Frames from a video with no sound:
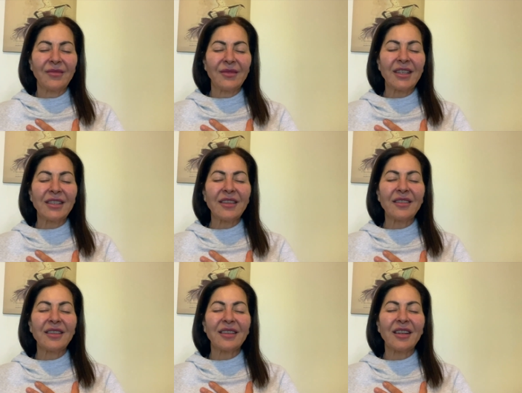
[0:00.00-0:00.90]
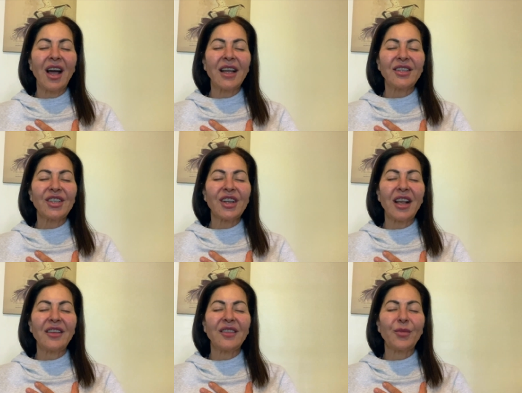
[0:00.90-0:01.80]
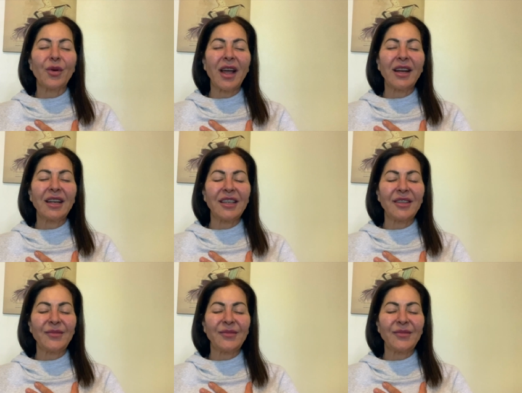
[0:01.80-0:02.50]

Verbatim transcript: And as this light shines brightly,